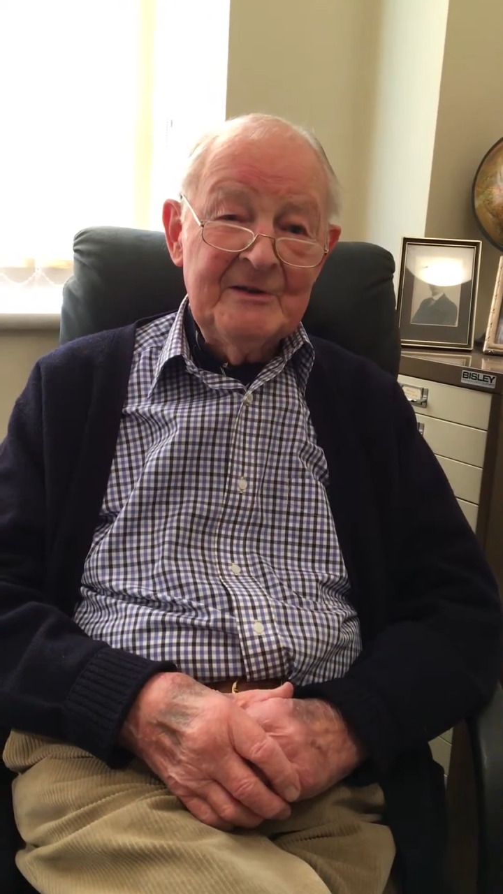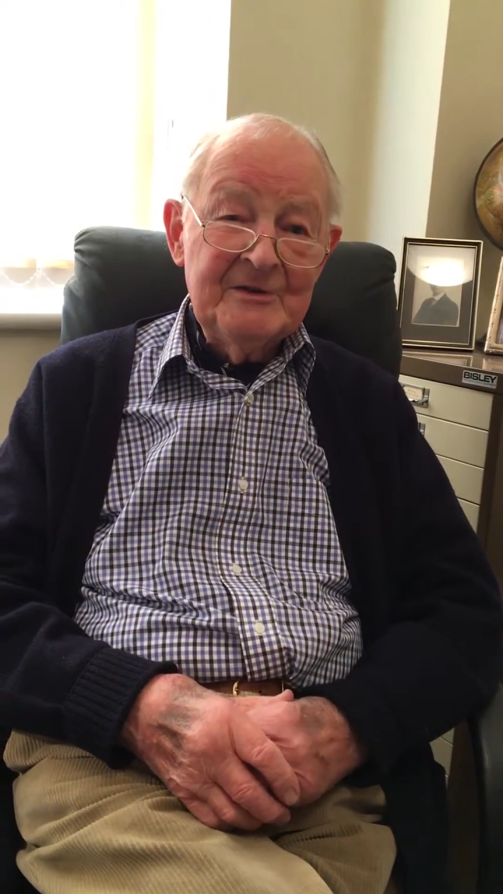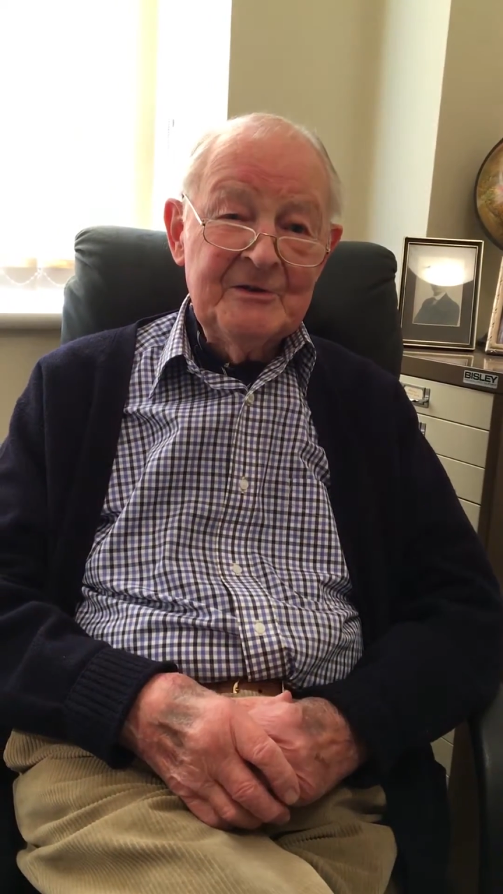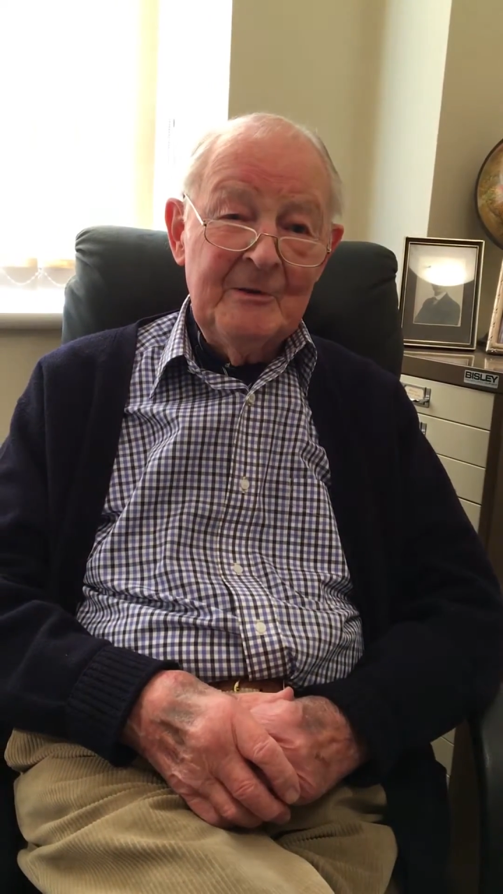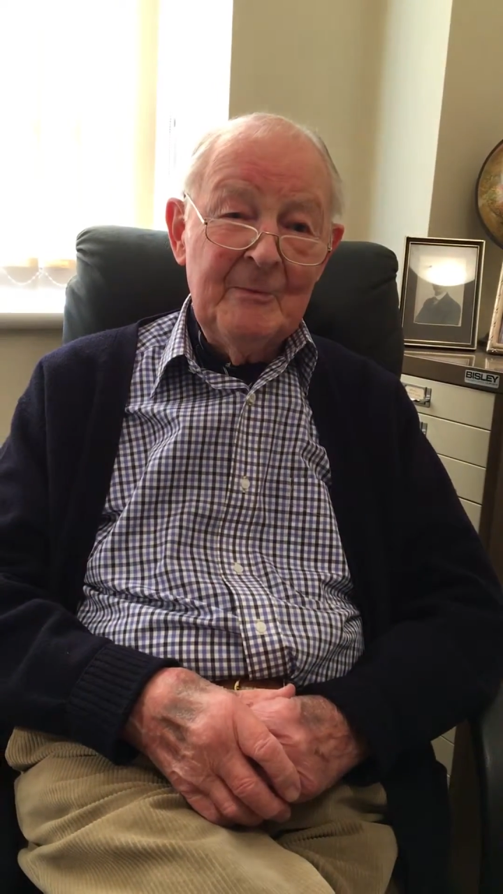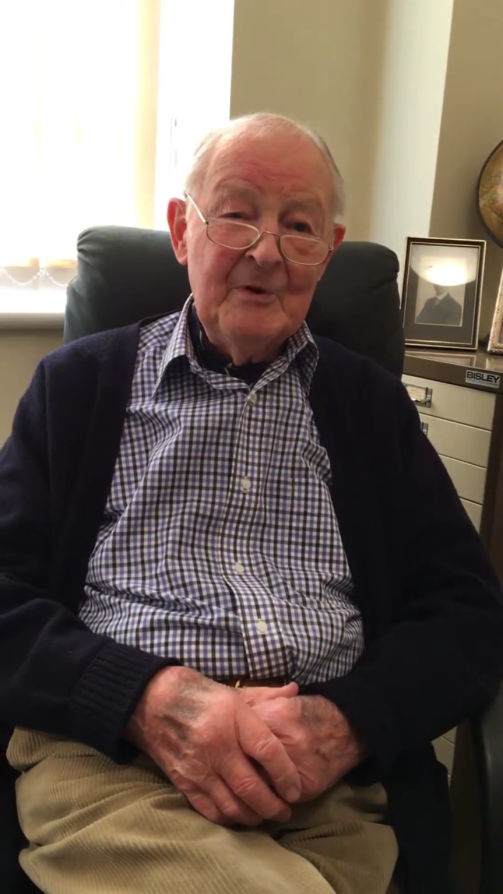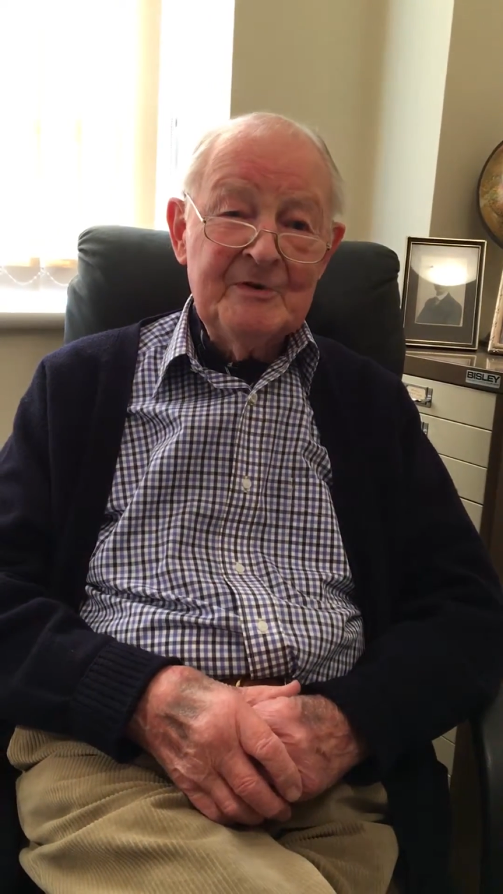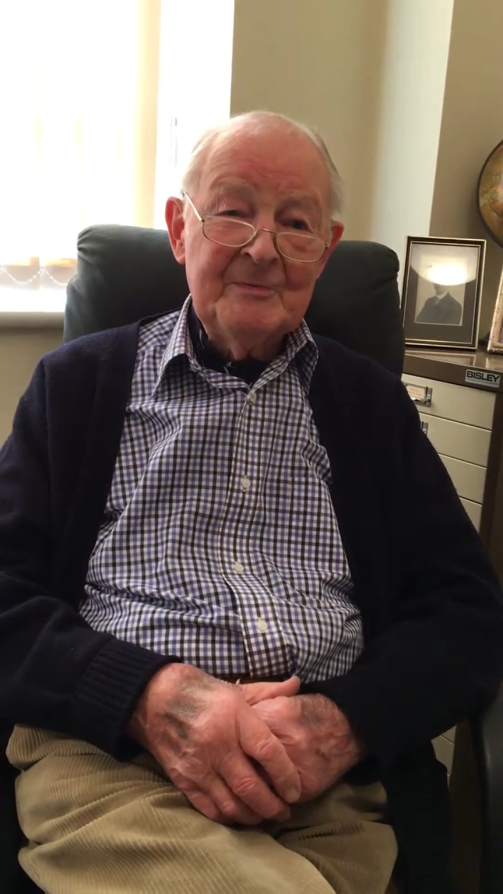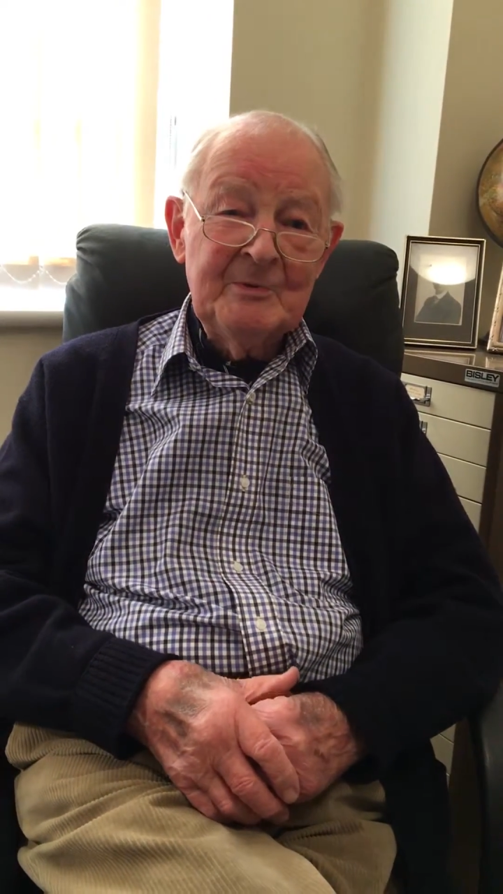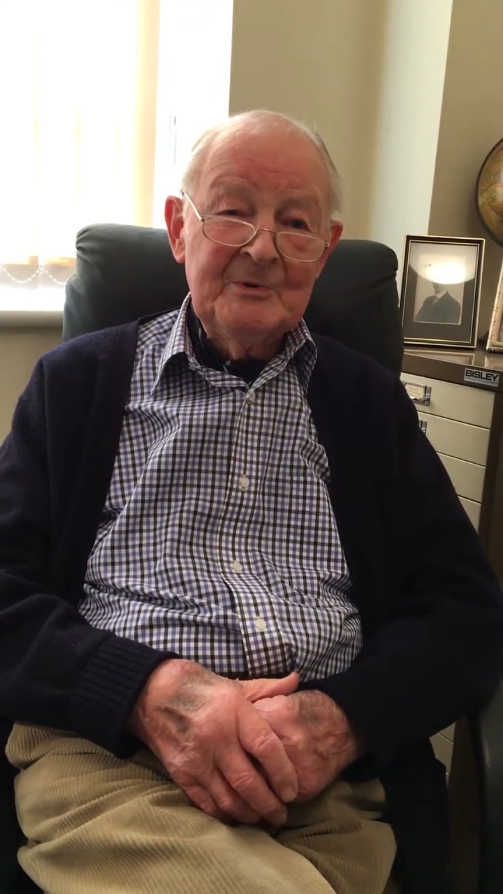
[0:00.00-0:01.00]
that it's not
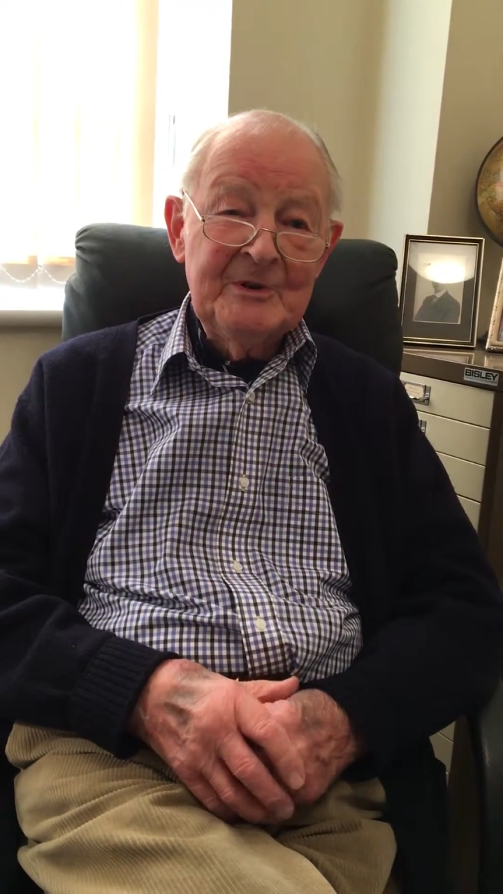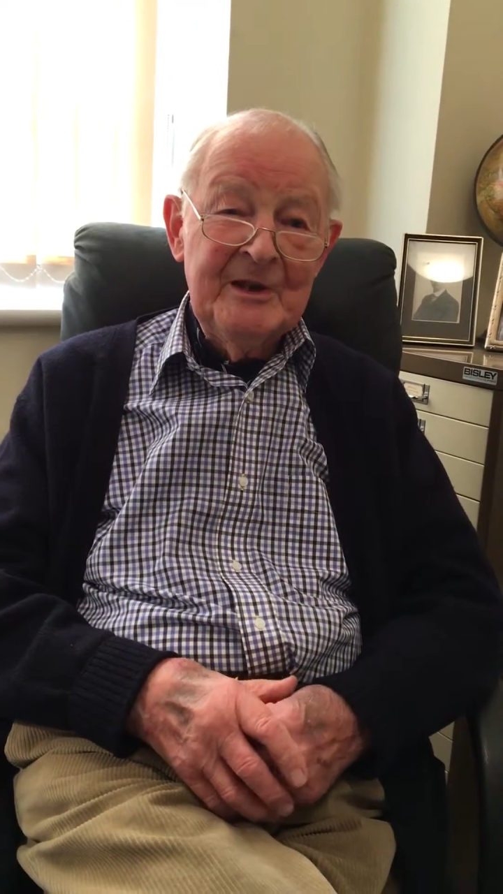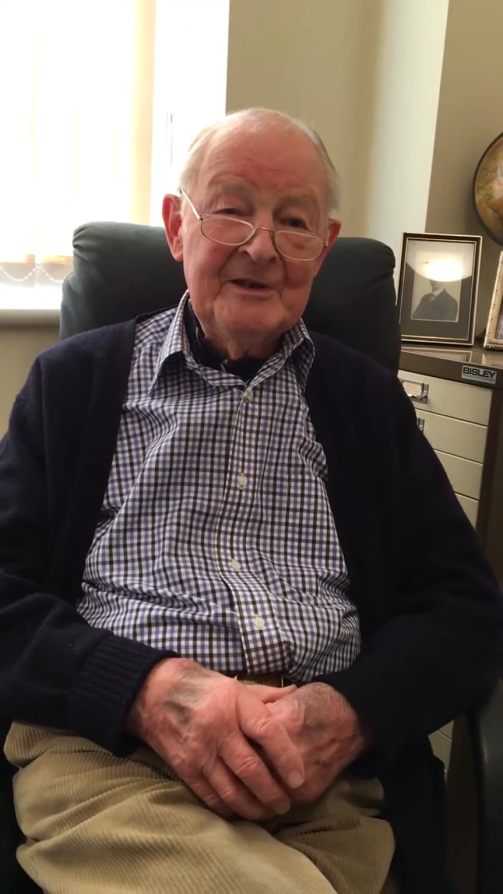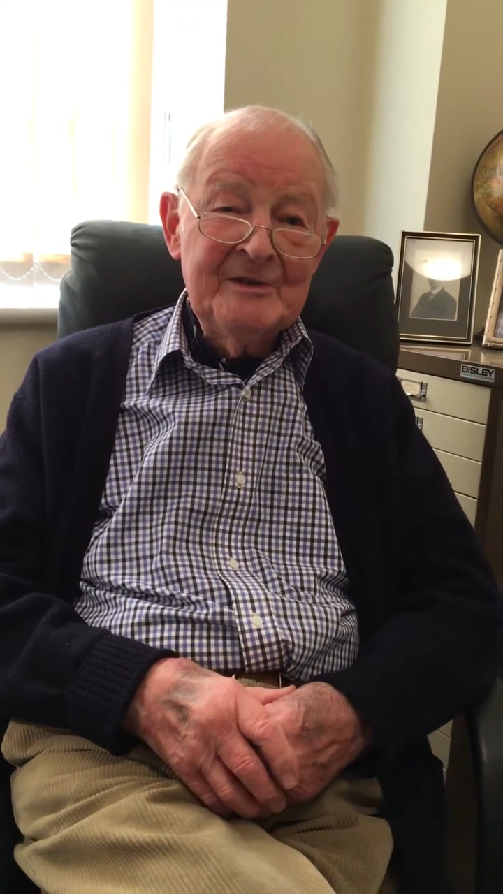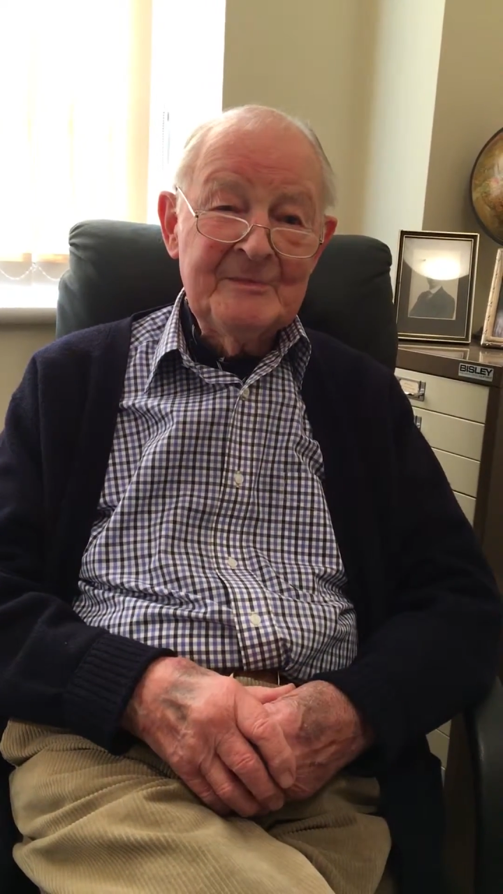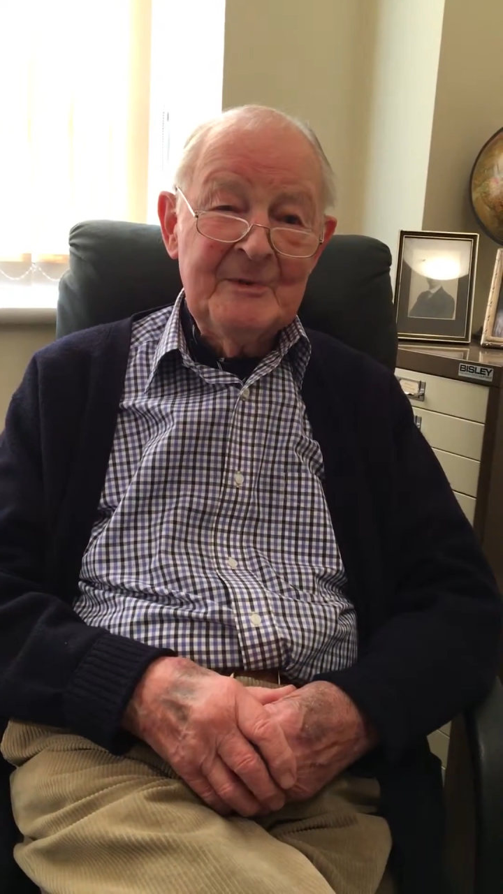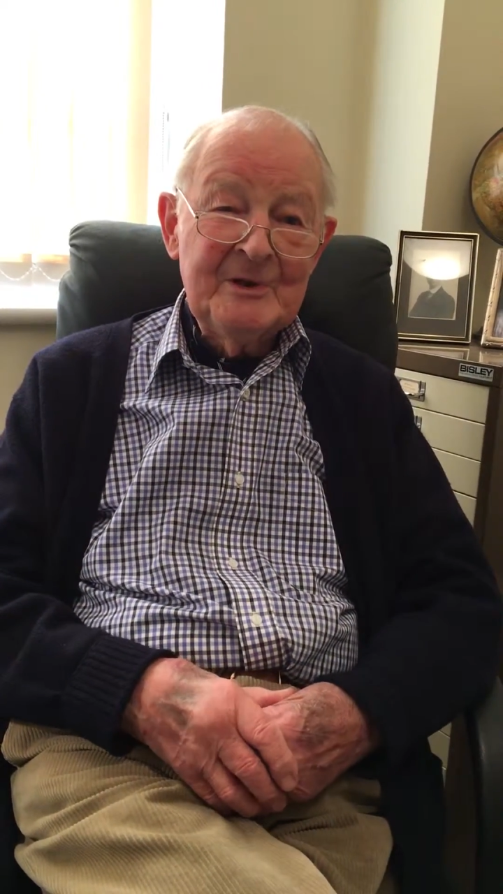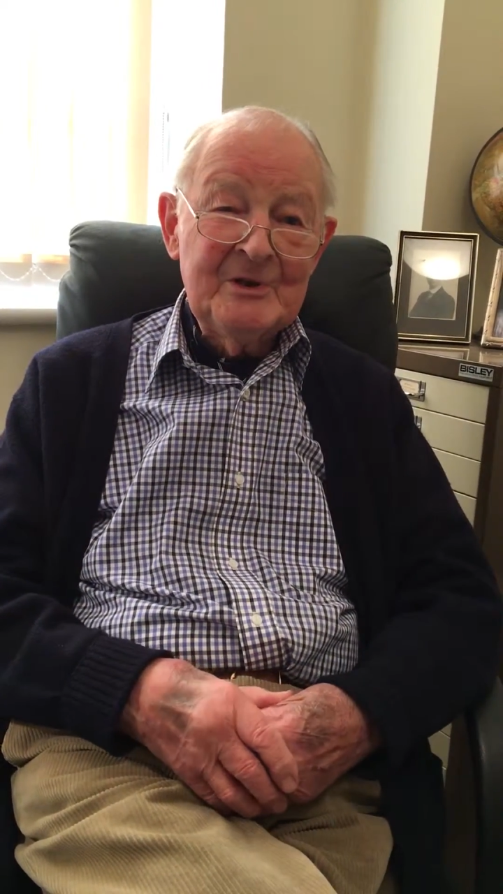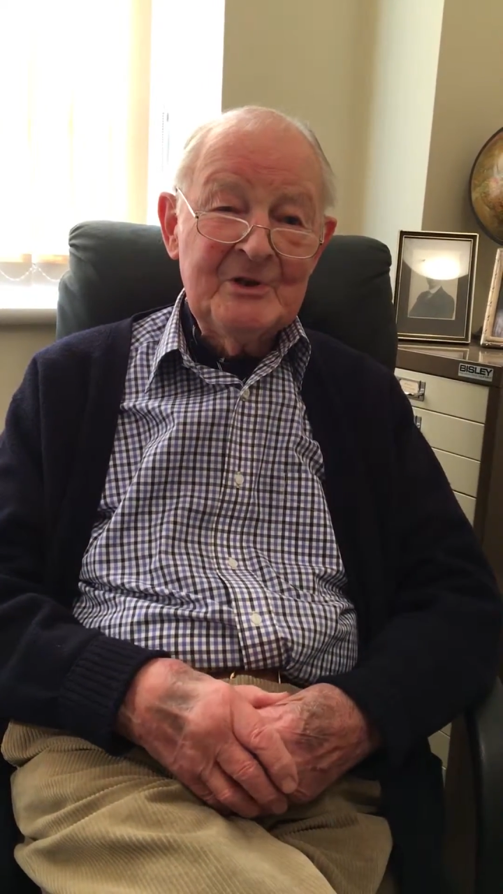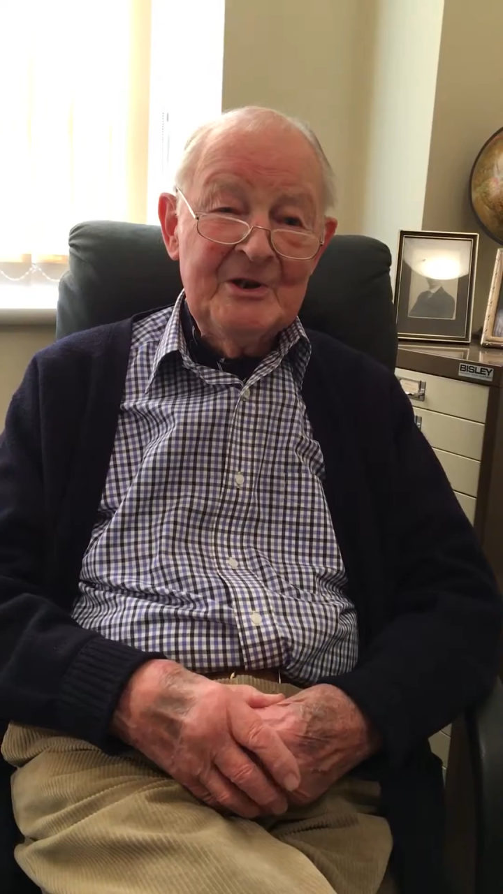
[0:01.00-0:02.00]
possible to get as
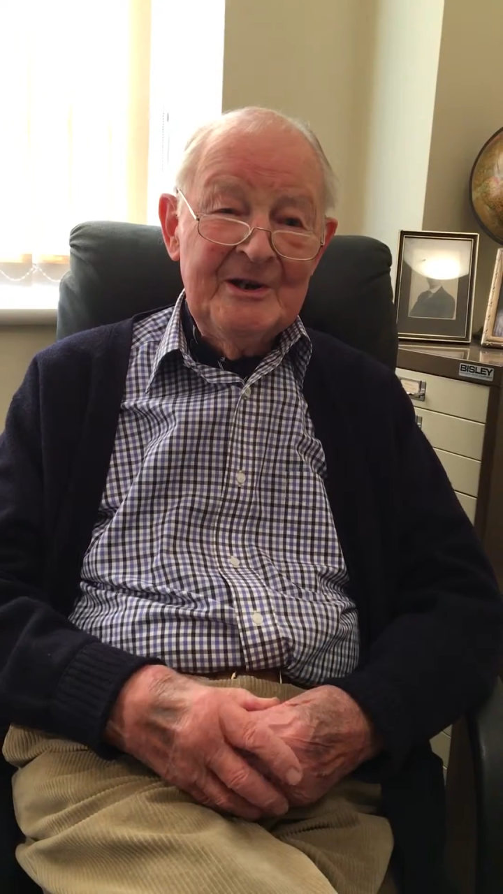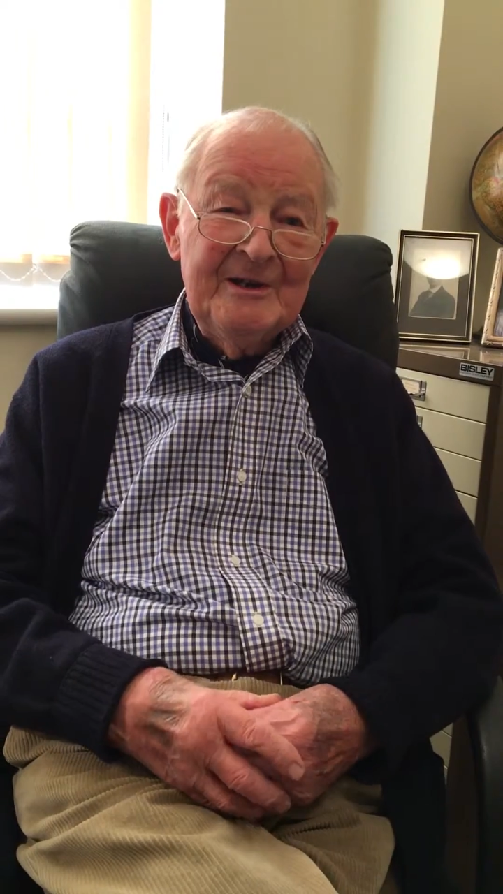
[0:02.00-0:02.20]
much